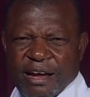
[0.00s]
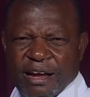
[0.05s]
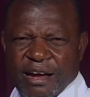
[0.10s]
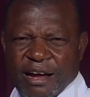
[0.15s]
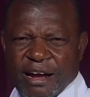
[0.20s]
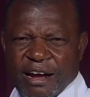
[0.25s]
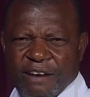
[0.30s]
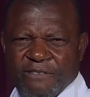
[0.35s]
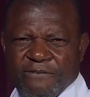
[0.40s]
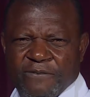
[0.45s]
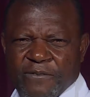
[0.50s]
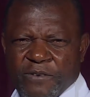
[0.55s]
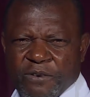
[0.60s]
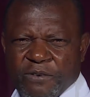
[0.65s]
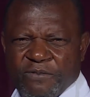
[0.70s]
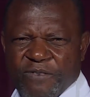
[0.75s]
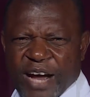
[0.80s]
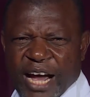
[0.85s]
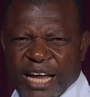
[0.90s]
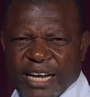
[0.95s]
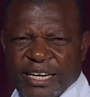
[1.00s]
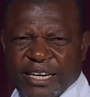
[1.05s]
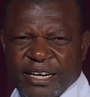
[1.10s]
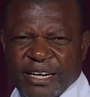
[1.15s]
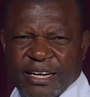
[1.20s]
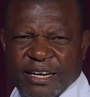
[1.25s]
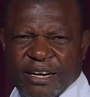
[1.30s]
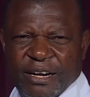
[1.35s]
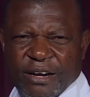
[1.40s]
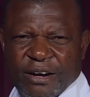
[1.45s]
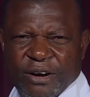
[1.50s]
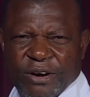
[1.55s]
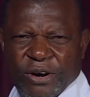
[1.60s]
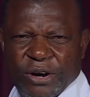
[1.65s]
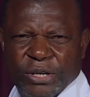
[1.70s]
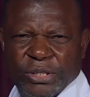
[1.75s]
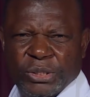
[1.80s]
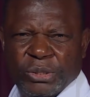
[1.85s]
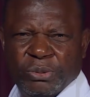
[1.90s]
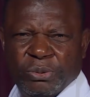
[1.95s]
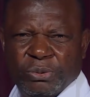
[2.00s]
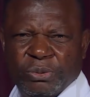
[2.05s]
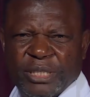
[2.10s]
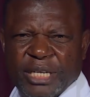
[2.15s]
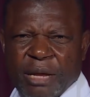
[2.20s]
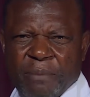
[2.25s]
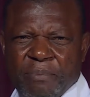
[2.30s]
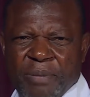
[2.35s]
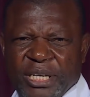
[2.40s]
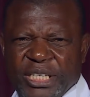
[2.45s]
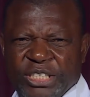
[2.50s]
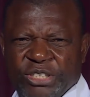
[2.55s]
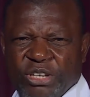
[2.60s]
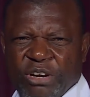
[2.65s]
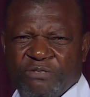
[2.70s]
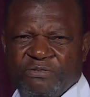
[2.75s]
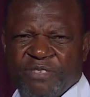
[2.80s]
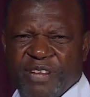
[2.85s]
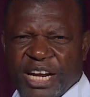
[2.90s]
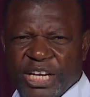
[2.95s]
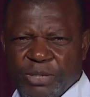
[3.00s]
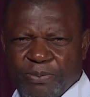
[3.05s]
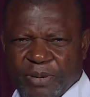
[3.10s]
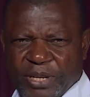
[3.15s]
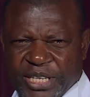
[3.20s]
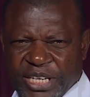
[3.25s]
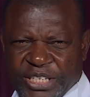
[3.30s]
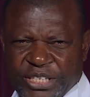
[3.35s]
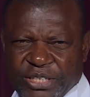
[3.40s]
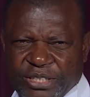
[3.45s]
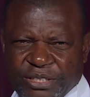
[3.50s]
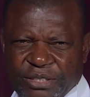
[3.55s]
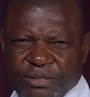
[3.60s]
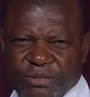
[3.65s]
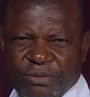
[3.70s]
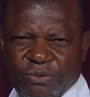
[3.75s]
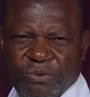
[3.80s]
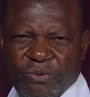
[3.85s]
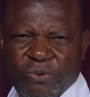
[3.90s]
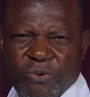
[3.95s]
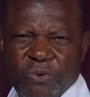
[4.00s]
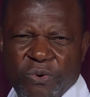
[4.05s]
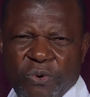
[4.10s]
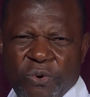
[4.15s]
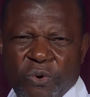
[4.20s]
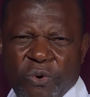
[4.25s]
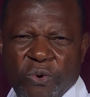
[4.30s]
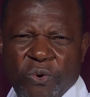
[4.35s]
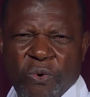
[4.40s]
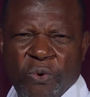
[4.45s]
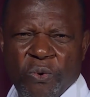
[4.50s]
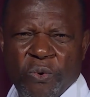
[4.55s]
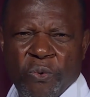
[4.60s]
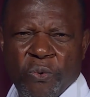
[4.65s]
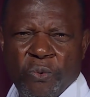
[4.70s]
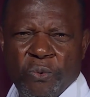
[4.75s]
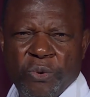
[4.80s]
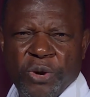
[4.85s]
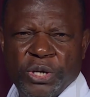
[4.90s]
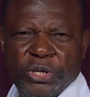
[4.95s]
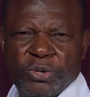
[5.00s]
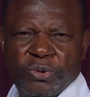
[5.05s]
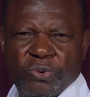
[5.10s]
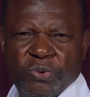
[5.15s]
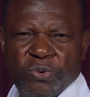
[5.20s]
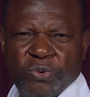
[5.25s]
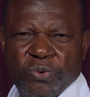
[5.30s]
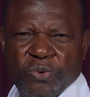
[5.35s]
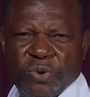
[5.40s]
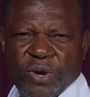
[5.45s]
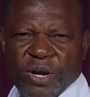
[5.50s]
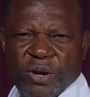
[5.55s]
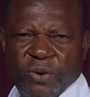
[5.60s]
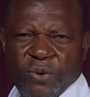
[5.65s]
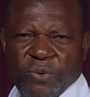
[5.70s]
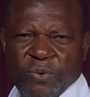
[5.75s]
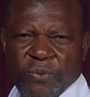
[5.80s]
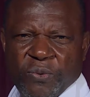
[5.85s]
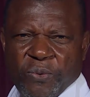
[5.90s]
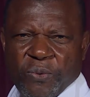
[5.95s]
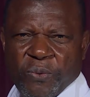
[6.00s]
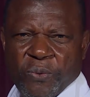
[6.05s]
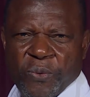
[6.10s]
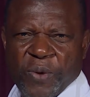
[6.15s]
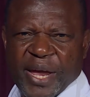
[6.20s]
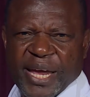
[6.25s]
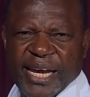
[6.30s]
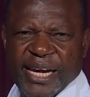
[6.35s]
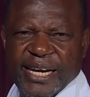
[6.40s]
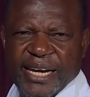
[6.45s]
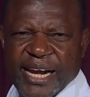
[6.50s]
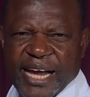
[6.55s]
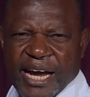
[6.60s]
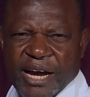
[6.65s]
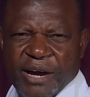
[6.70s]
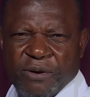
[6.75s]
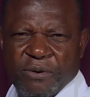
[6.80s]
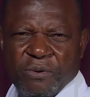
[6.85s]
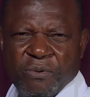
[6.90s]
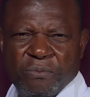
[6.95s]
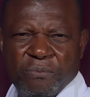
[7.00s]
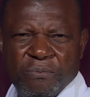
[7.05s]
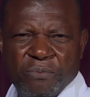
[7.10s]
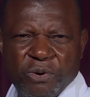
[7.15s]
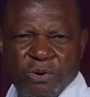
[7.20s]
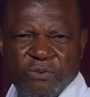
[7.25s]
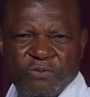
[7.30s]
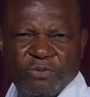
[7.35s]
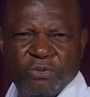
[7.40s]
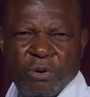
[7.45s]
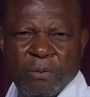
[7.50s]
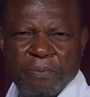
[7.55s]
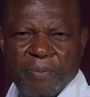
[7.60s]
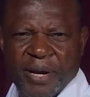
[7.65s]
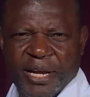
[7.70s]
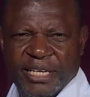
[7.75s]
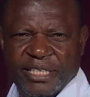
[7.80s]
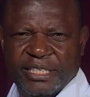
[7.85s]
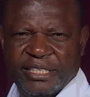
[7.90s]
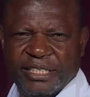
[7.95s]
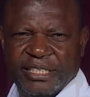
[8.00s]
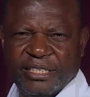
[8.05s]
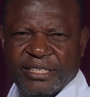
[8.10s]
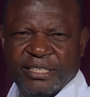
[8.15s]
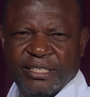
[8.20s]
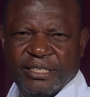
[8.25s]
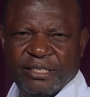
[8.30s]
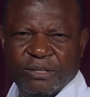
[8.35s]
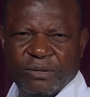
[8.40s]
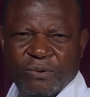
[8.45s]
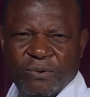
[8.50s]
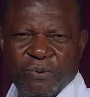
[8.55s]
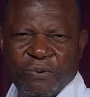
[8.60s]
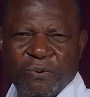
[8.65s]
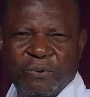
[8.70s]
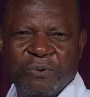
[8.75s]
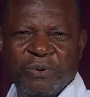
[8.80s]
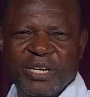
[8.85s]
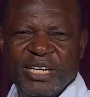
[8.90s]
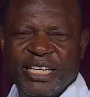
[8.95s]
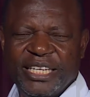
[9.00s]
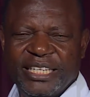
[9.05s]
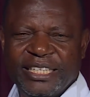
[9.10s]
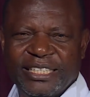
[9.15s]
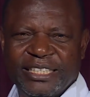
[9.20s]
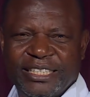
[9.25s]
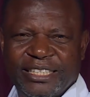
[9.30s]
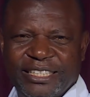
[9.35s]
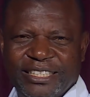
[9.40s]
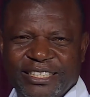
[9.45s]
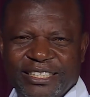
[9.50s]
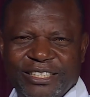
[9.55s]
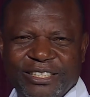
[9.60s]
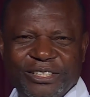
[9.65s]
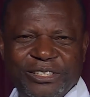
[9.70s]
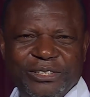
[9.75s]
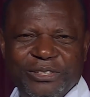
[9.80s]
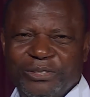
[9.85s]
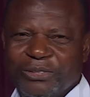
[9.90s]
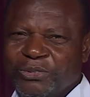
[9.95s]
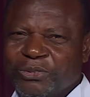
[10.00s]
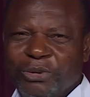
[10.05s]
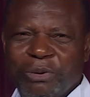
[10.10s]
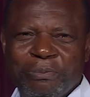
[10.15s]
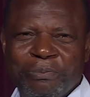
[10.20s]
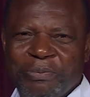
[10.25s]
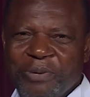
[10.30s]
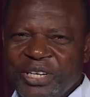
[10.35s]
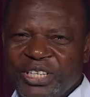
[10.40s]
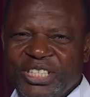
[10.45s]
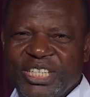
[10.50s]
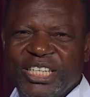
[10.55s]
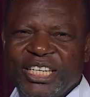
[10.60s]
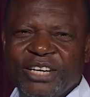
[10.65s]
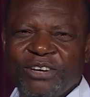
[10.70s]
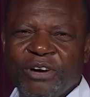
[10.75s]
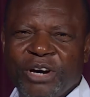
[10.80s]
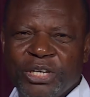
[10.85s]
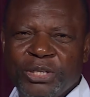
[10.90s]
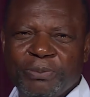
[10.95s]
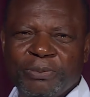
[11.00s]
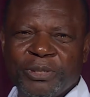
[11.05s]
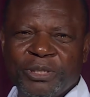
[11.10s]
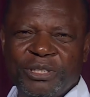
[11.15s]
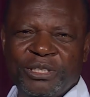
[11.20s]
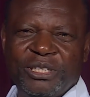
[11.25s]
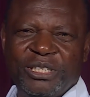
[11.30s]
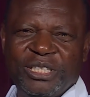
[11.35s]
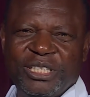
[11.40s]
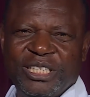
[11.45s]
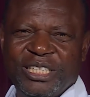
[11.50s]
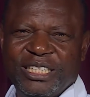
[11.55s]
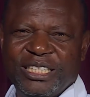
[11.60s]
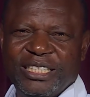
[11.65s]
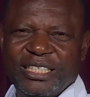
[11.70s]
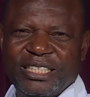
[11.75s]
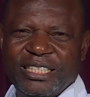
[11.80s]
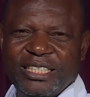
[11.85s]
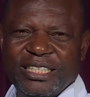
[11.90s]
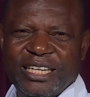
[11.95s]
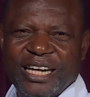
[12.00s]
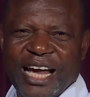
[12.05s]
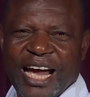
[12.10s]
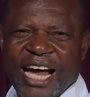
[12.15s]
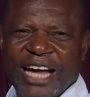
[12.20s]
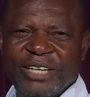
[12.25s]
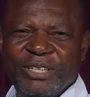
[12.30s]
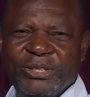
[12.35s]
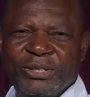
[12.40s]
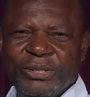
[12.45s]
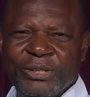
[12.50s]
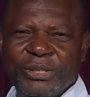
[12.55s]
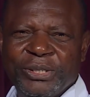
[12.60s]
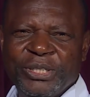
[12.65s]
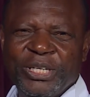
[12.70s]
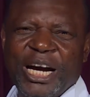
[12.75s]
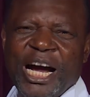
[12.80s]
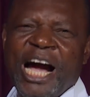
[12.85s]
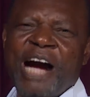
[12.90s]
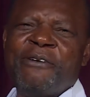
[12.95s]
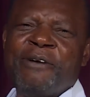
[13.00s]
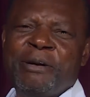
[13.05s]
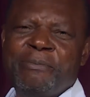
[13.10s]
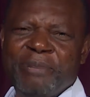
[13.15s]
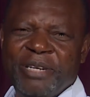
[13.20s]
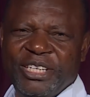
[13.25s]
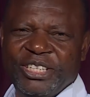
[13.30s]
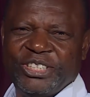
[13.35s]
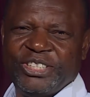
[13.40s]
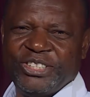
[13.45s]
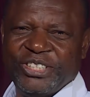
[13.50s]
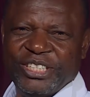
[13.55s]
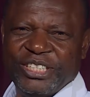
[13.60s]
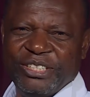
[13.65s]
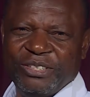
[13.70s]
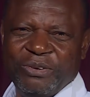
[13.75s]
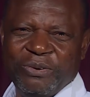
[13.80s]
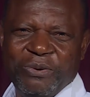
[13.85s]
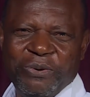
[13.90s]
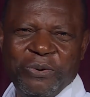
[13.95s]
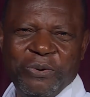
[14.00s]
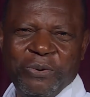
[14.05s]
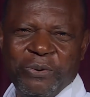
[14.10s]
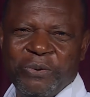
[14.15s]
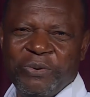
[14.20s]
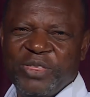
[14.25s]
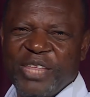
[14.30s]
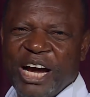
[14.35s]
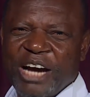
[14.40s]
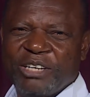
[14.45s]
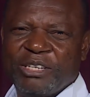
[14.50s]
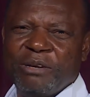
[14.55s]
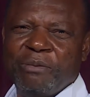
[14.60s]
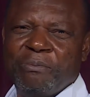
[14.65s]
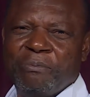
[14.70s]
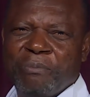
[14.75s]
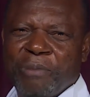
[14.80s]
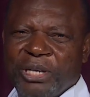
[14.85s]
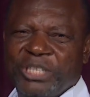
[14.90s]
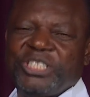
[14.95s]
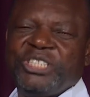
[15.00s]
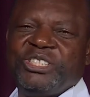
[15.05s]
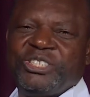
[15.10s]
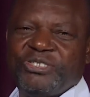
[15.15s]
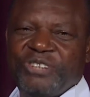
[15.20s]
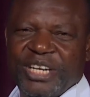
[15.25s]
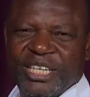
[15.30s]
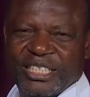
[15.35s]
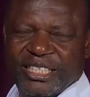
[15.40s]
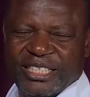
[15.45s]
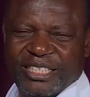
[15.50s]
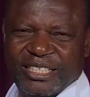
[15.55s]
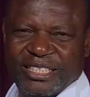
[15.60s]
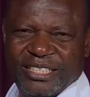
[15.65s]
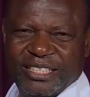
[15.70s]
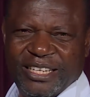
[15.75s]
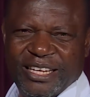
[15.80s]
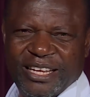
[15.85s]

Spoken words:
have provided us with a means of transportation, which we can now move to places with ease to preach the gospel and do our ministry without much stress,